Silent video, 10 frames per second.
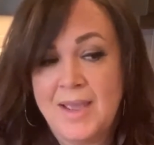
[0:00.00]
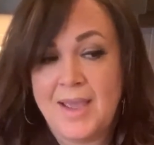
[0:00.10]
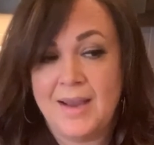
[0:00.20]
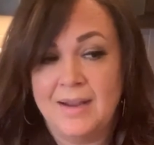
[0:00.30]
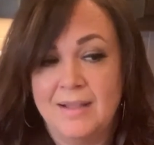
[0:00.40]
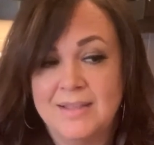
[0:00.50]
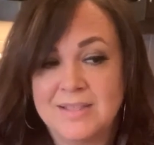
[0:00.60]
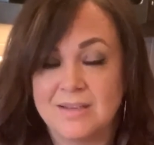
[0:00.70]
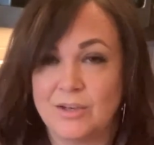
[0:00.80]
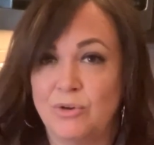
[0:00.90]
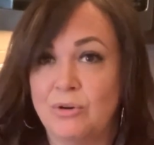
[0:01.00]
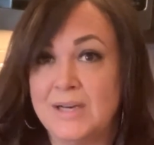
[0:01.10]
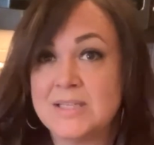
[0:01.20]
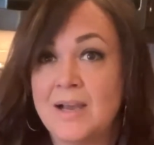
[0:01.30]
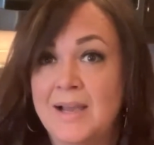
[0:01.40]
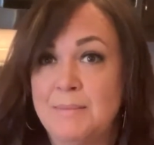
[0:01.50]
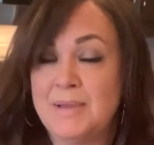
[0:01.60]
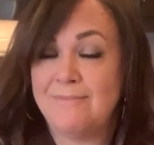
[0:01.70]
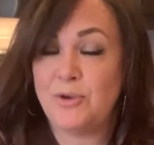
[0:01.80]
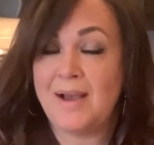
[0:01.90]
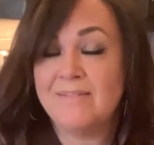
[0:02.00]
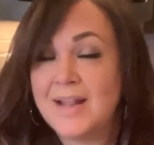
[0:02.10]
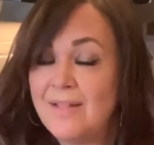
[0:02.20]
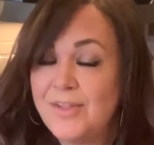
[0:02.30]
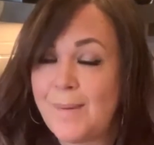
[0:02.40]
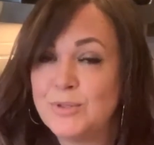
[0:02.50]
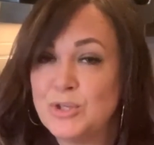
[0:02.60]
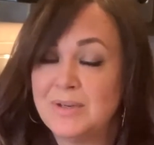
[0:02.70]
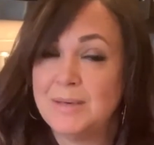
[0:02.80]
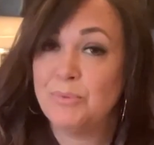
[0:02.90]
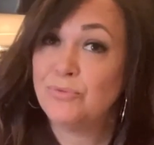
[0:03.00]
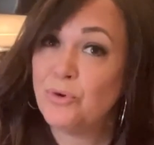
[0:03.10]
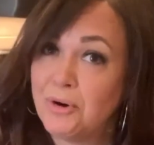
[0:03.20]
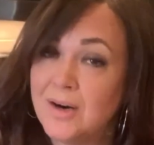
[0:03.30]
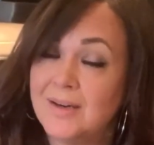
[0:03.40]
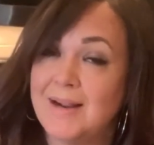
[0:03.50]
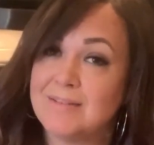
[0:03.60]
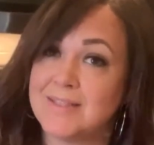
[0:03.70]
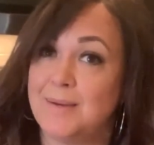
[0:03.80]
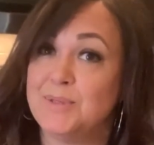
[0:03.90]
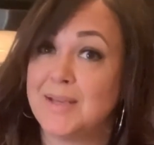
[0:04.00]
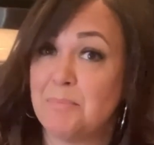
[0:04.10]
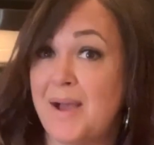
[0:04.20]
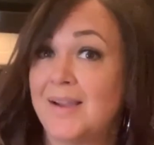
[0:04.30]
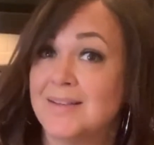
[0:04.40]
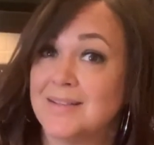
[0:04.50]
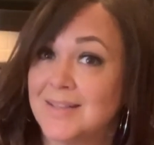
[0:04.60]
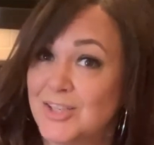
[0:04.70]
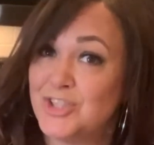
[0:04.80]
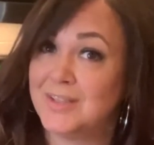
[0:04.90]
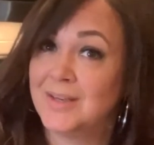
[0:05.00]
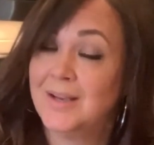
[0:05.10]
And it's a great time. If you haven't had the opportunity before, now it's time to get back into the kitchen.